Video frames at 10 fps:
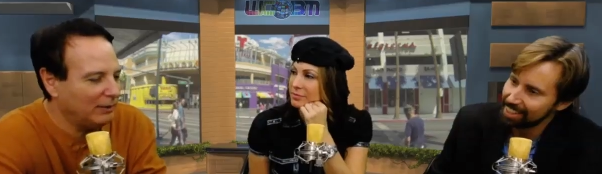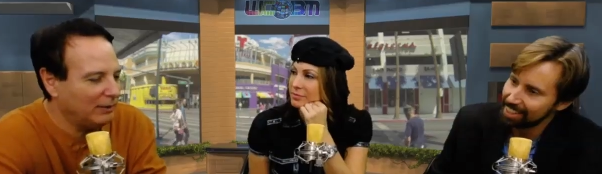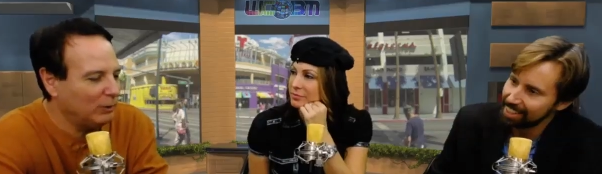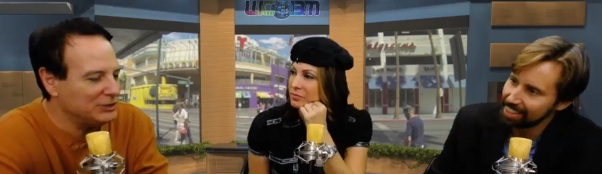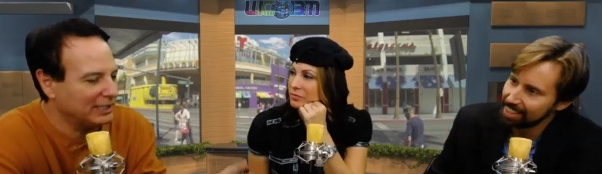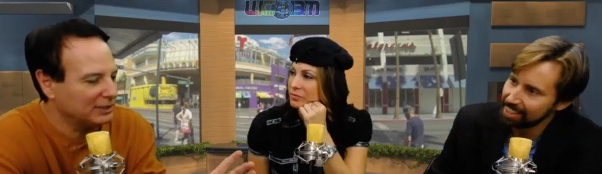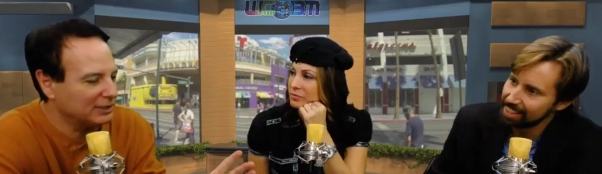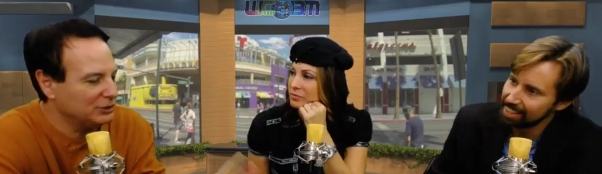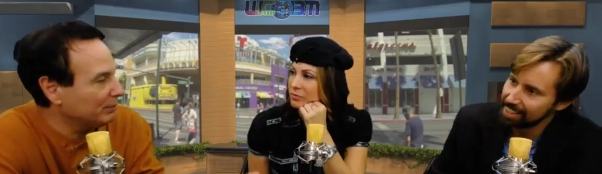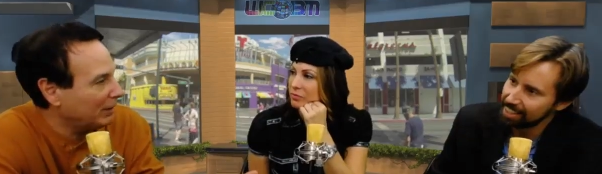Speaker 1: when's your next? You
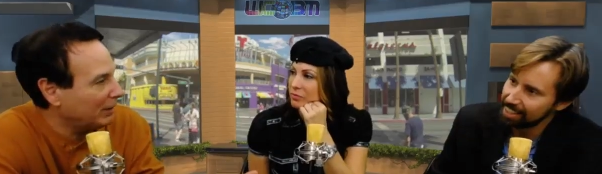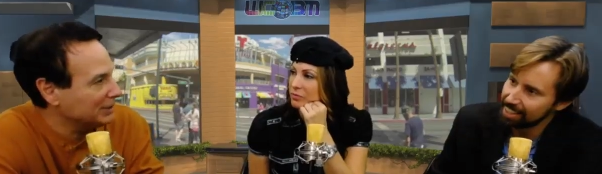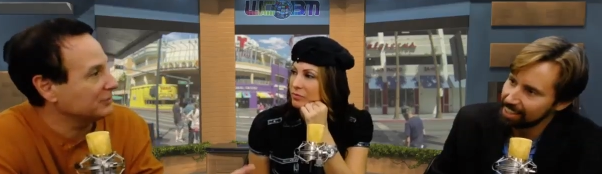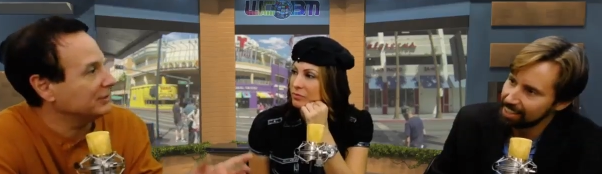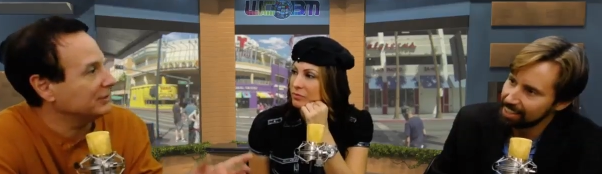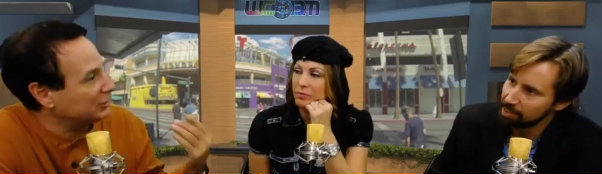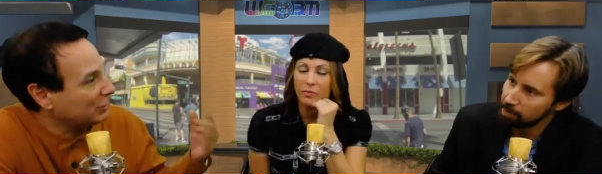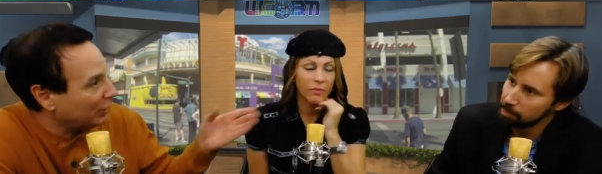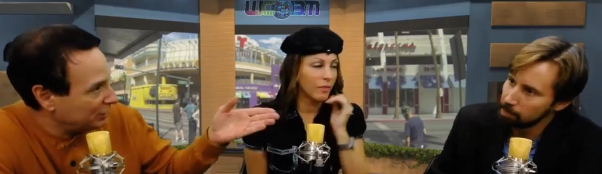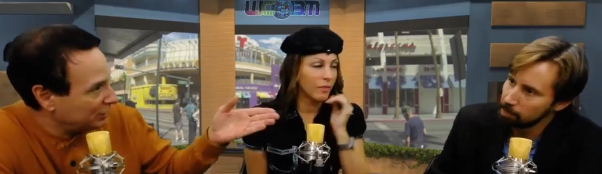doing Pawn Stars? They just
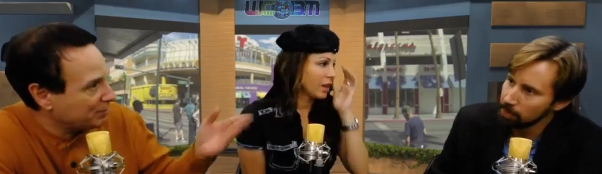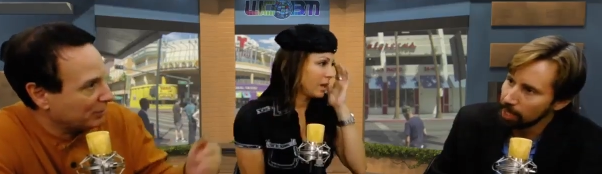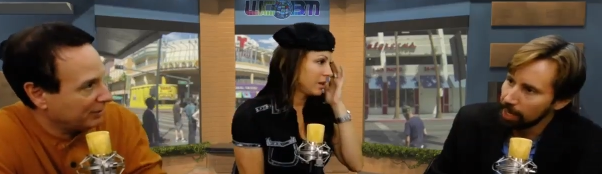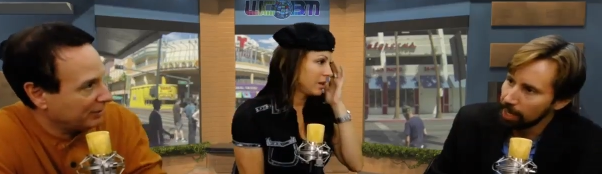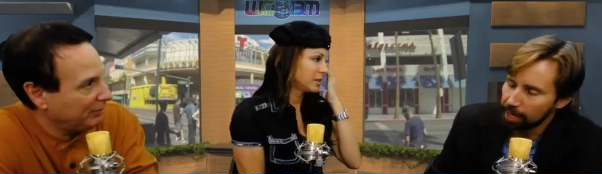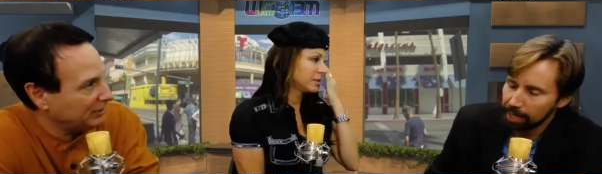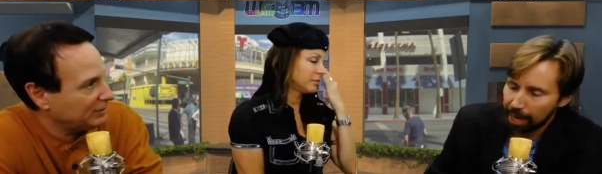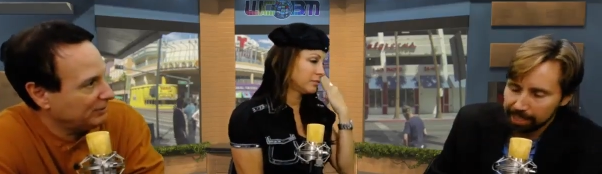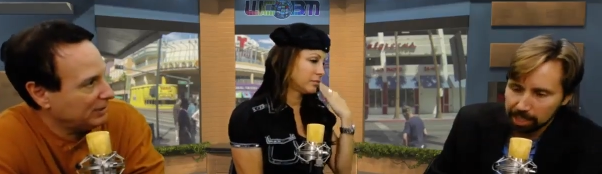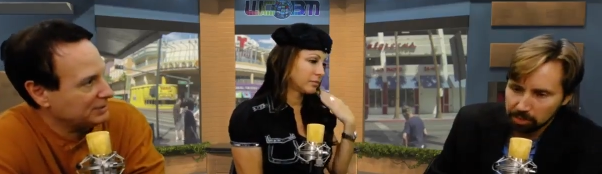call you spur of the moment. I
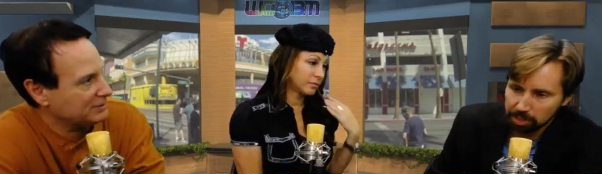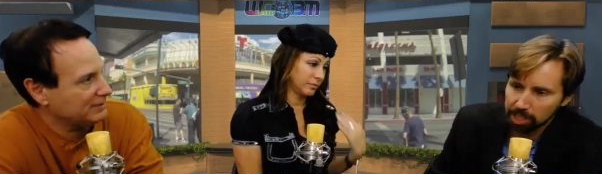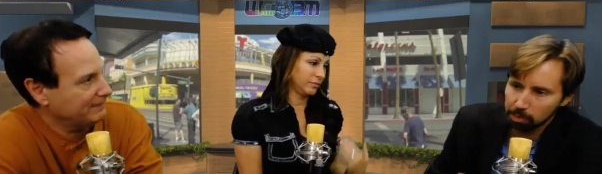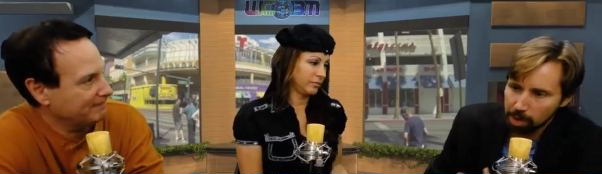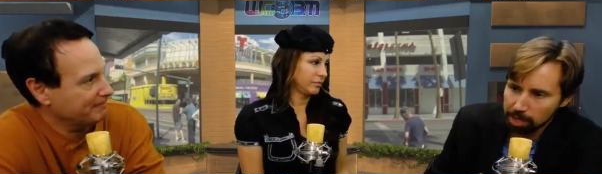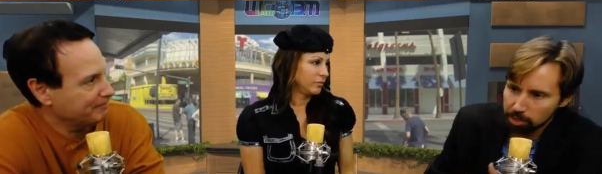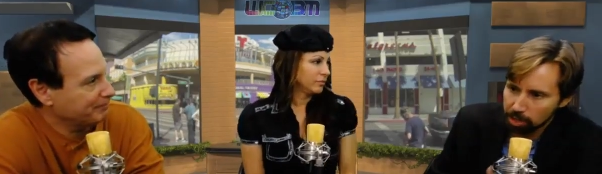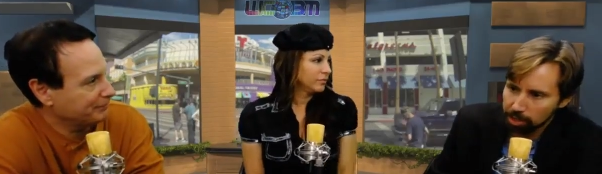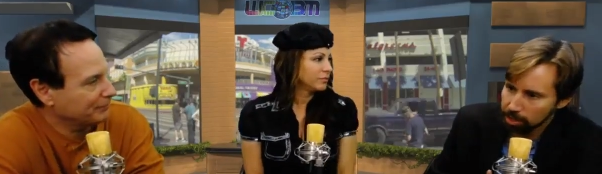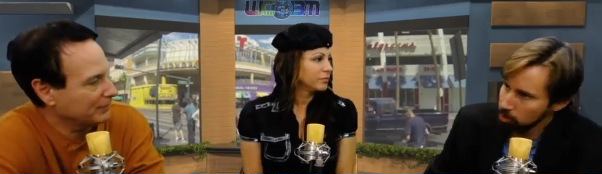guess they're getting ready to
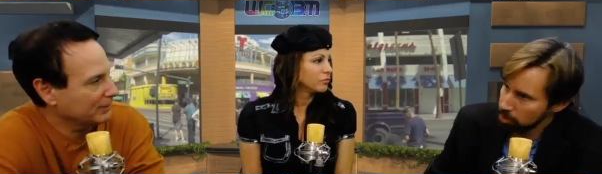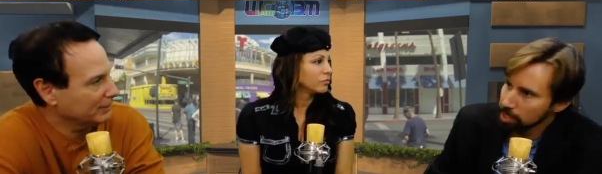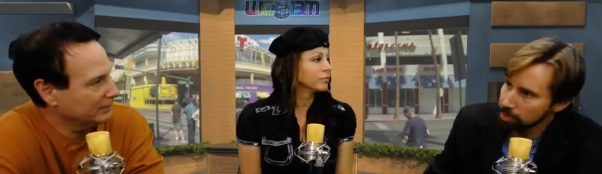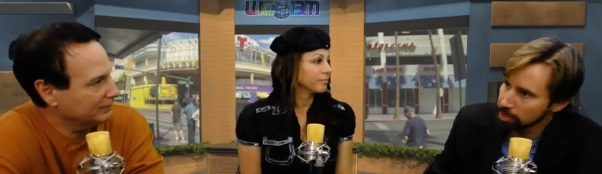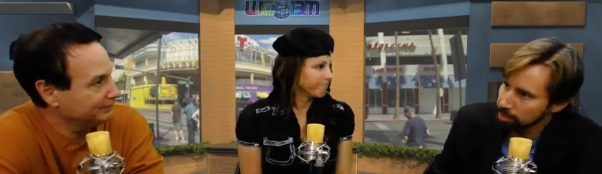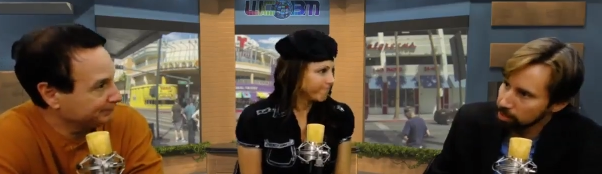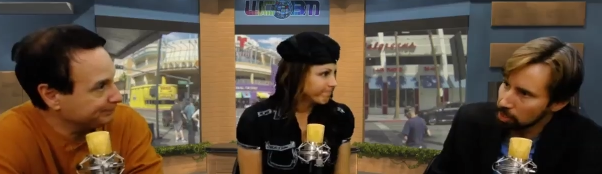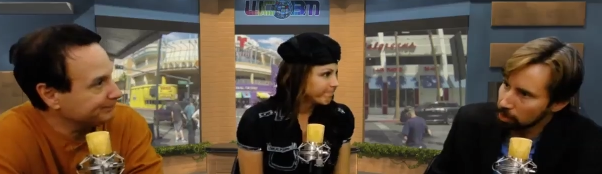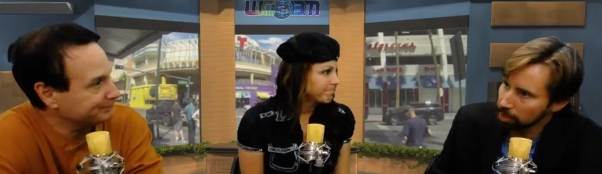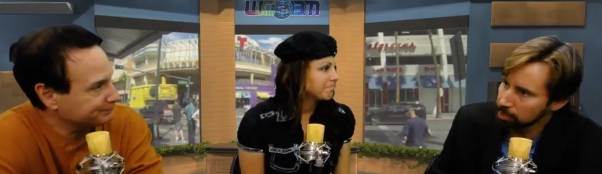start a new season,
Speaker 2: mm -hmm.
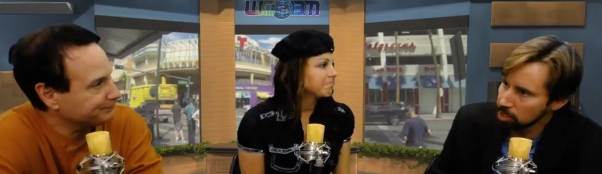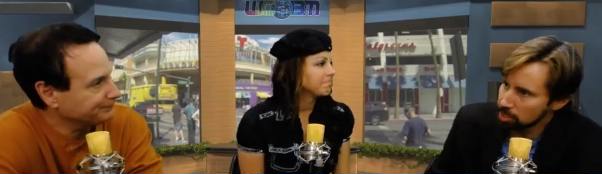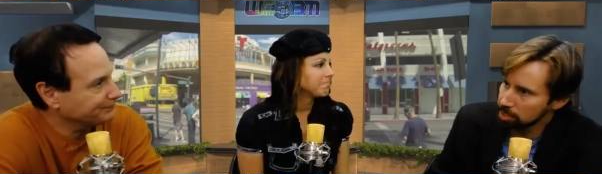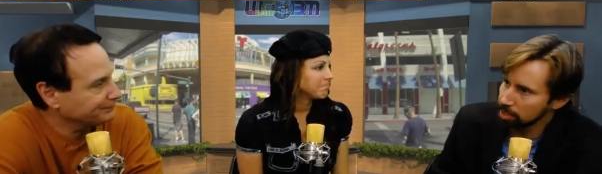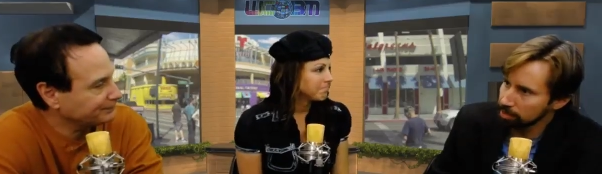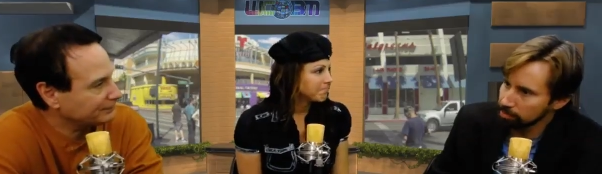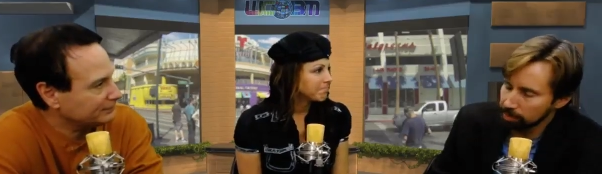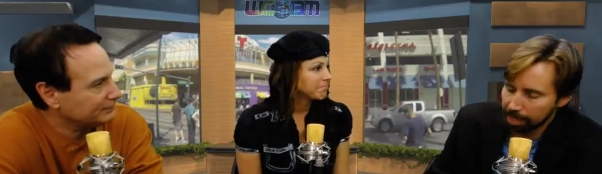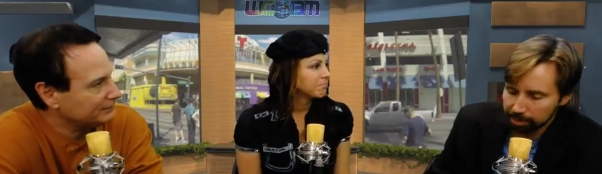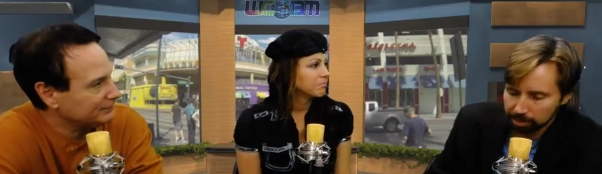so they just uh,
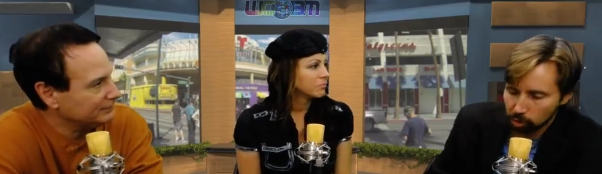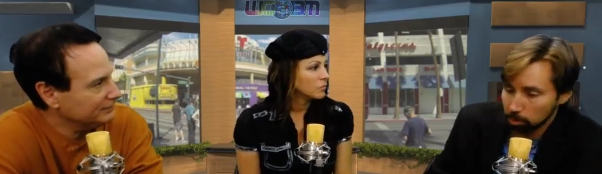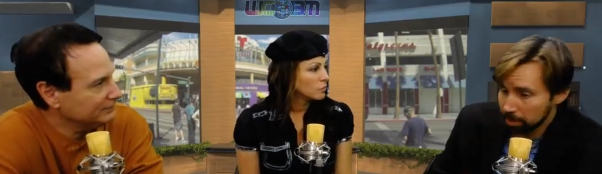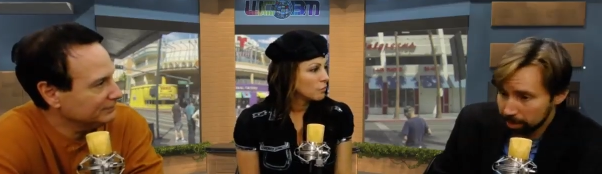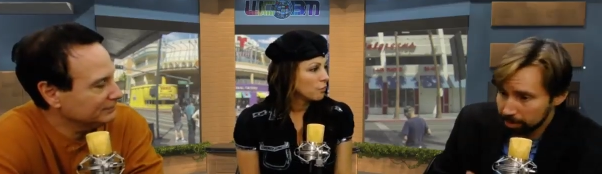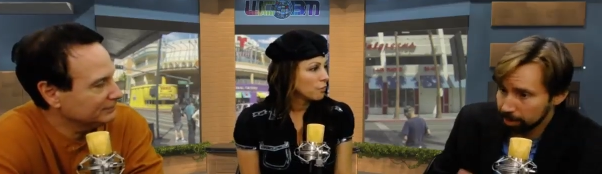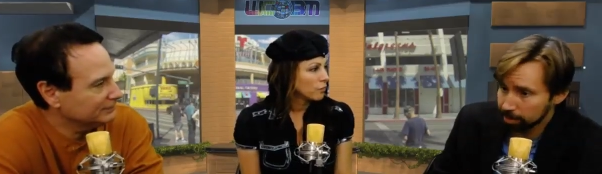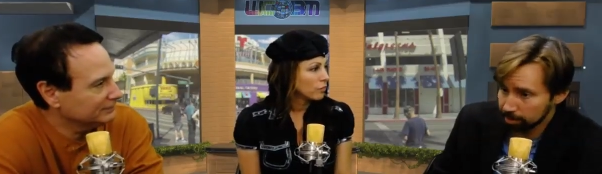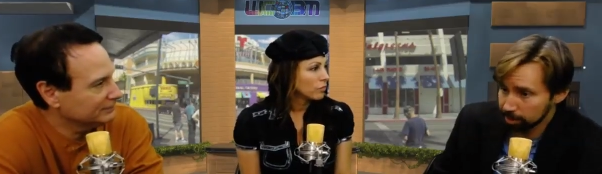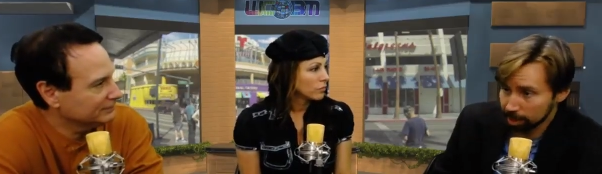told me that they're
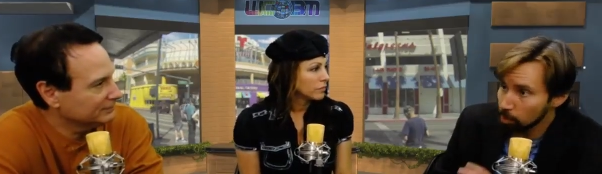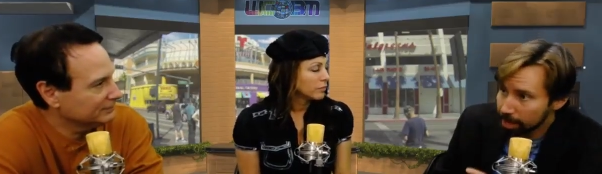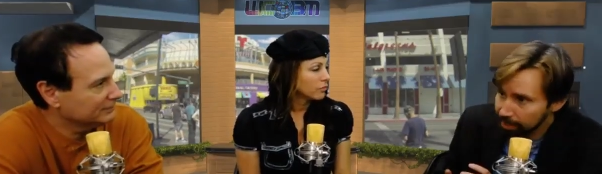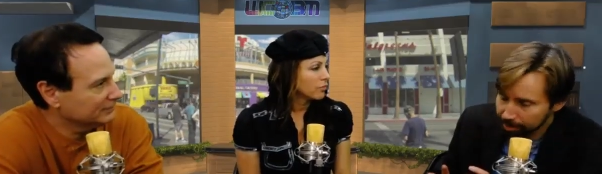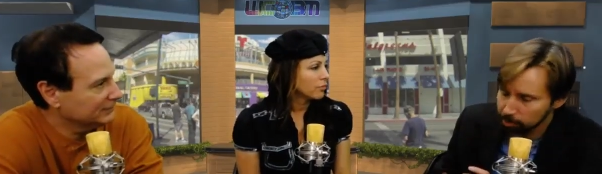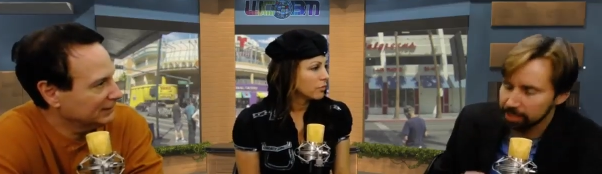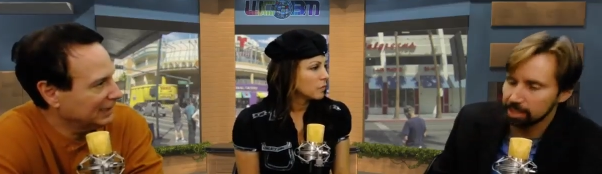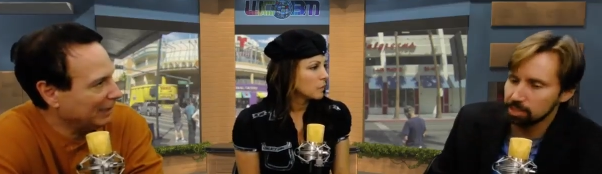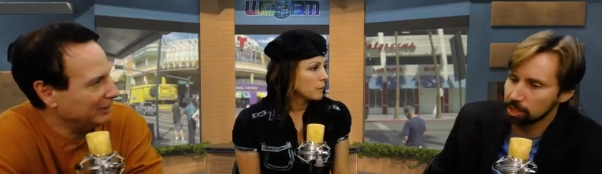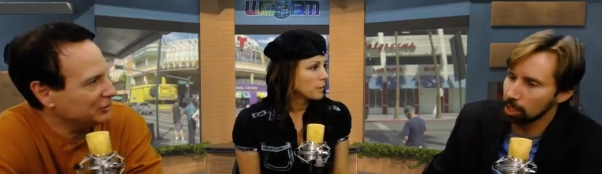to get ready because
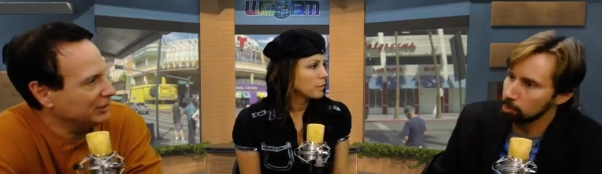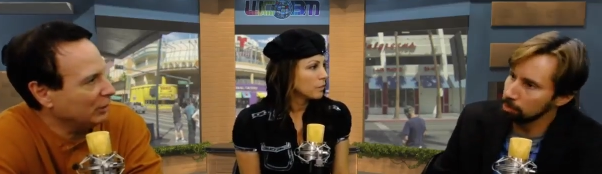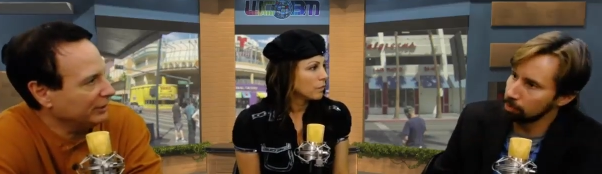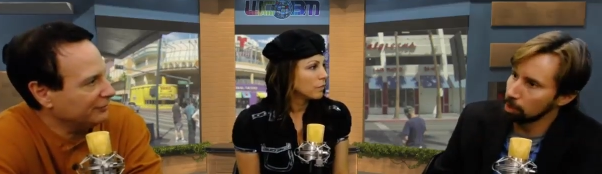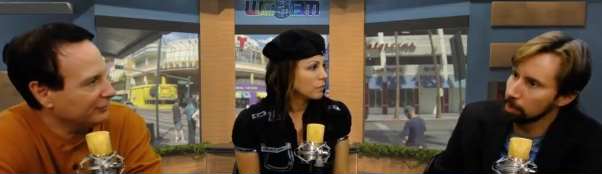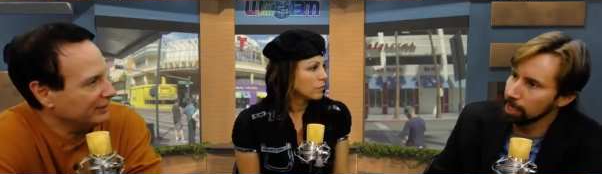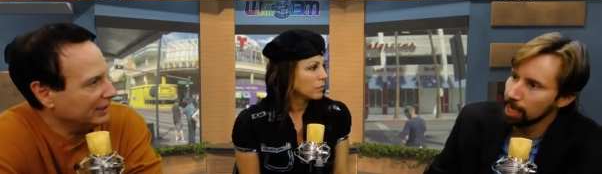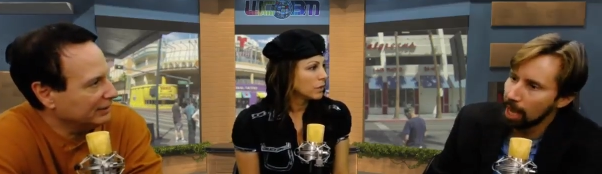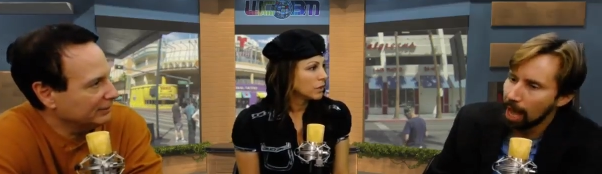how much notice filming. do they?